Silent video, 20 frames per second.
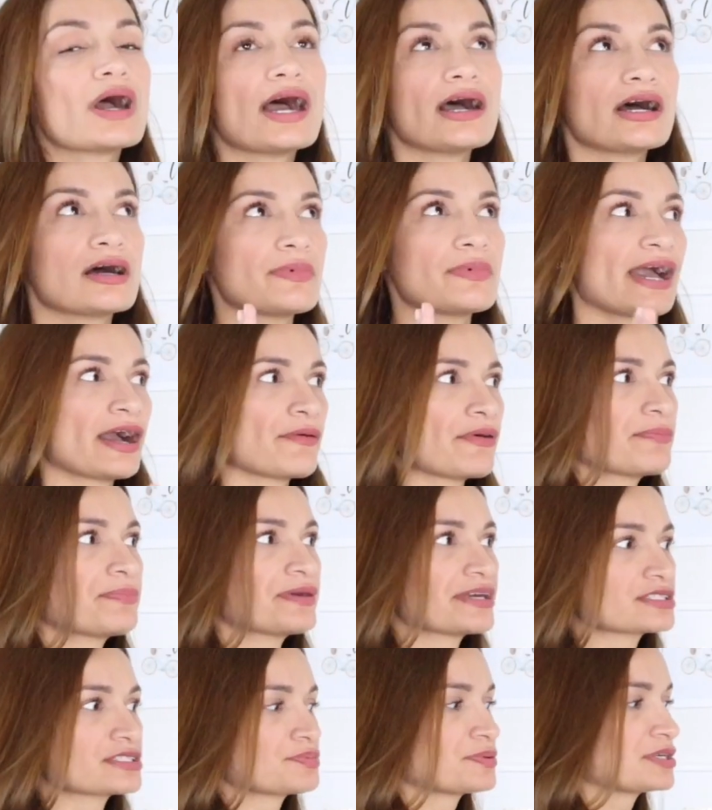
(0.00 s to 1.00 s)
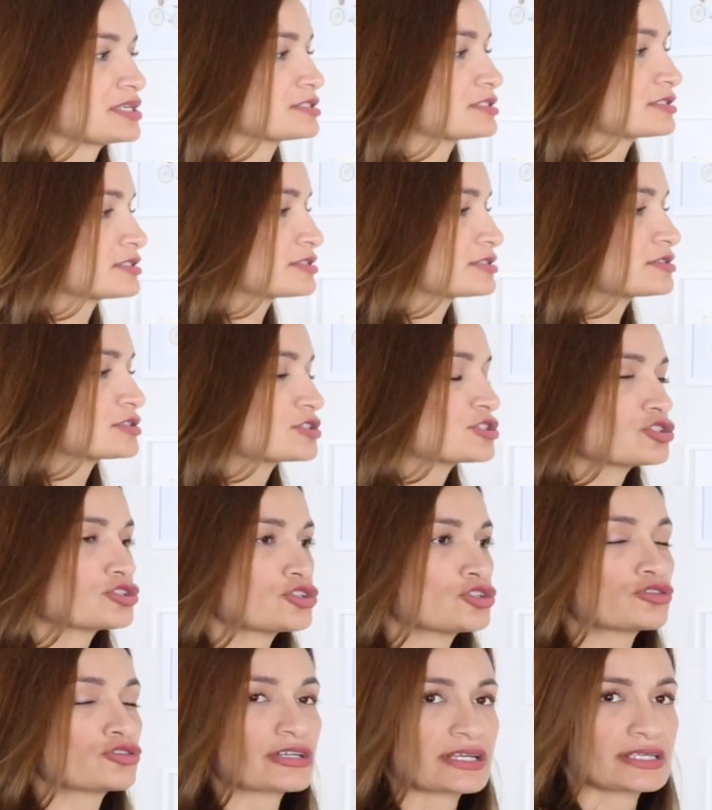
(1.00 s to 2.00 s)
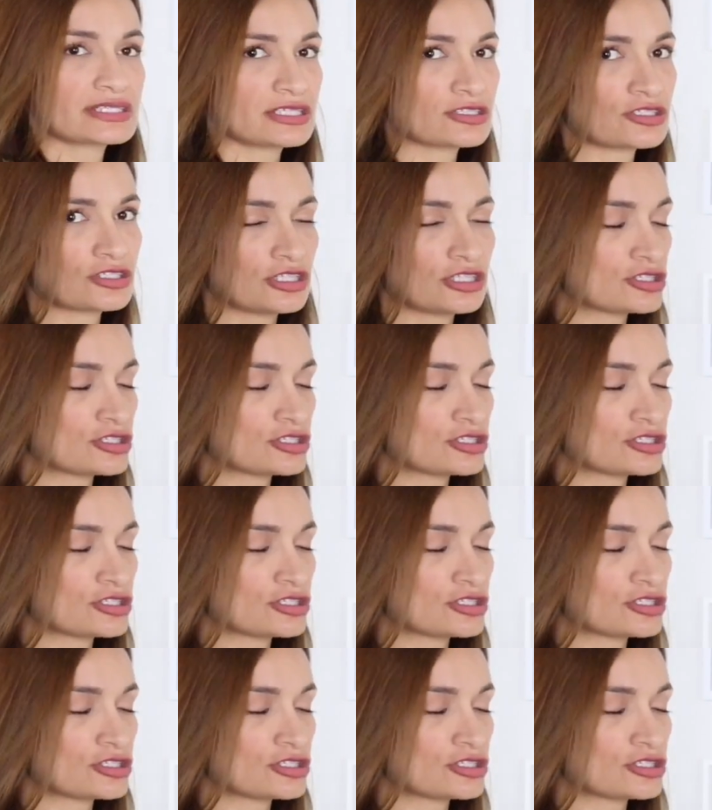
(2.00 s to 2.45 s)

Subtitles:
how I picked pieces to transition